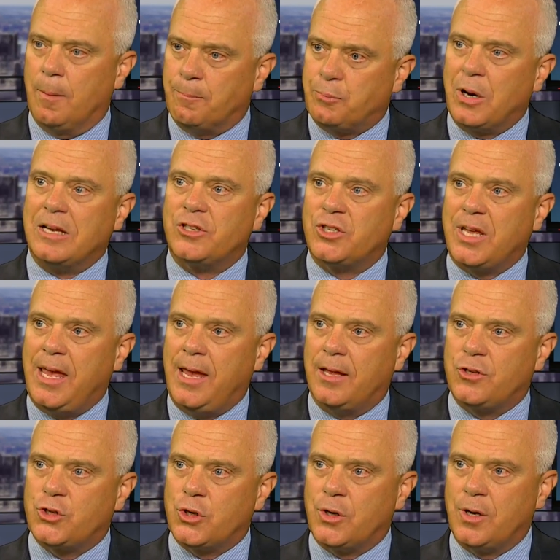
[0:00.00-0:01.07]
breast
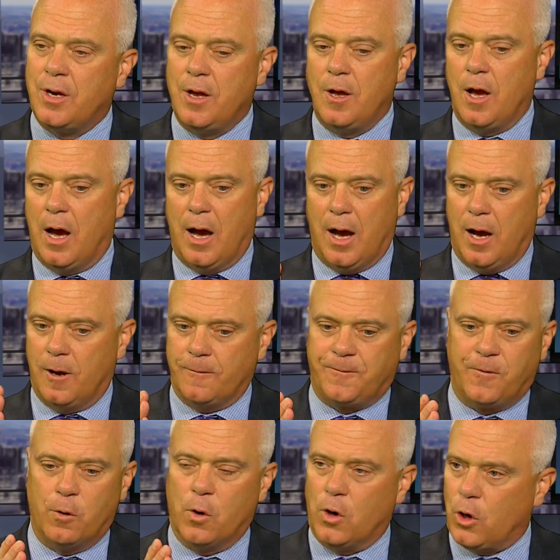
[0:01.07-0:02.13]
cancer,
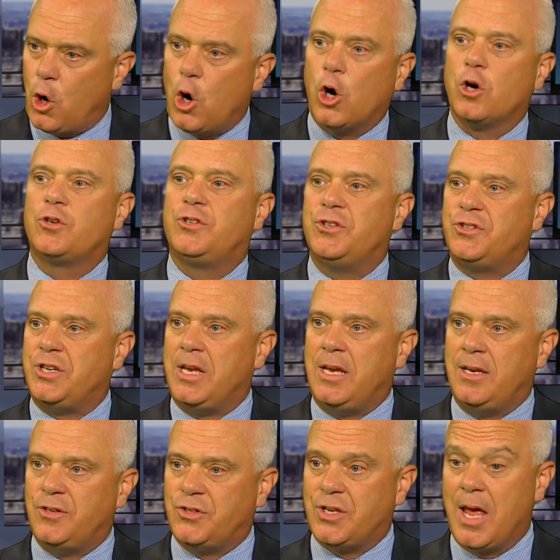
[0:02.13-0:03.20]
for heart
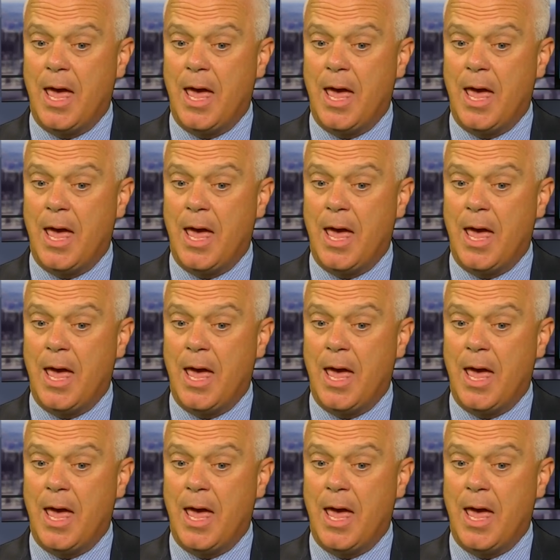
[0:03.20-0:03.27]
disease,